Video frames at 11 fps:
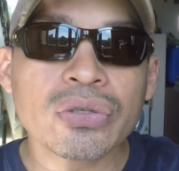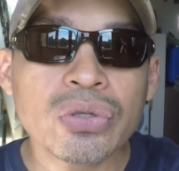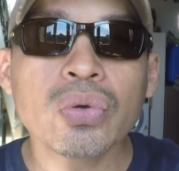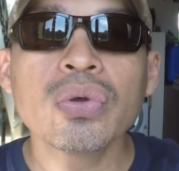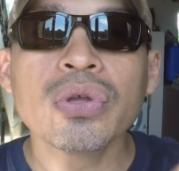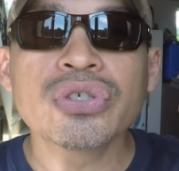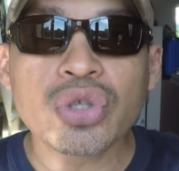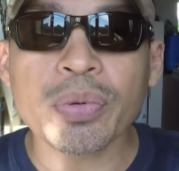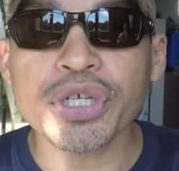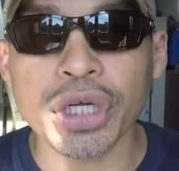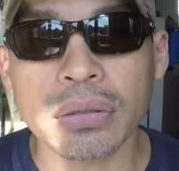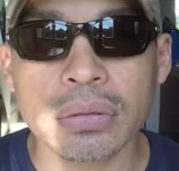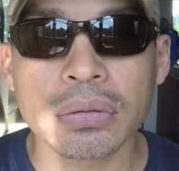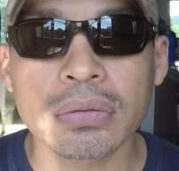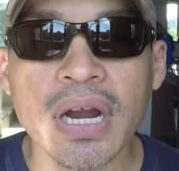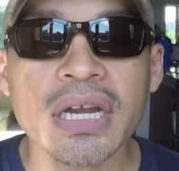to do stupid shit,
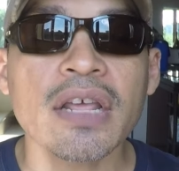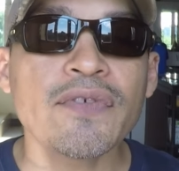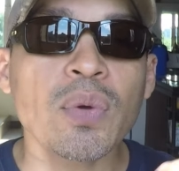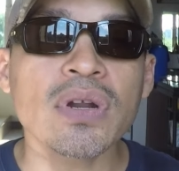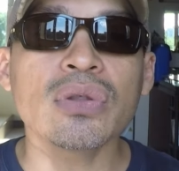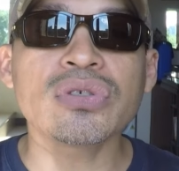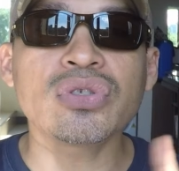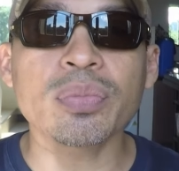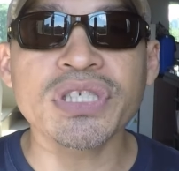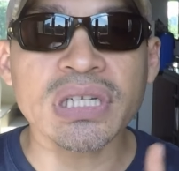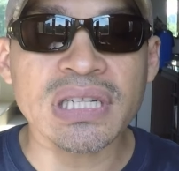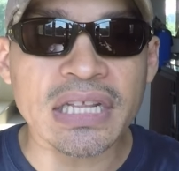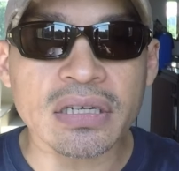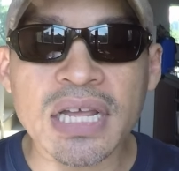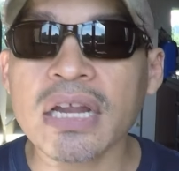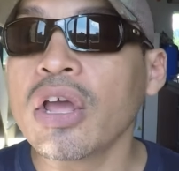right? If you want to do stupid shit
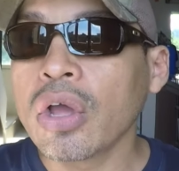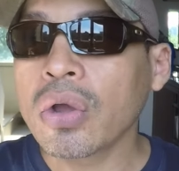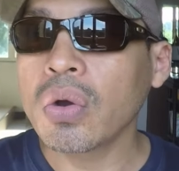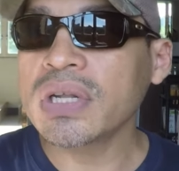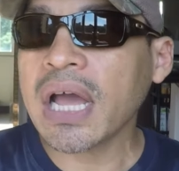late at night, go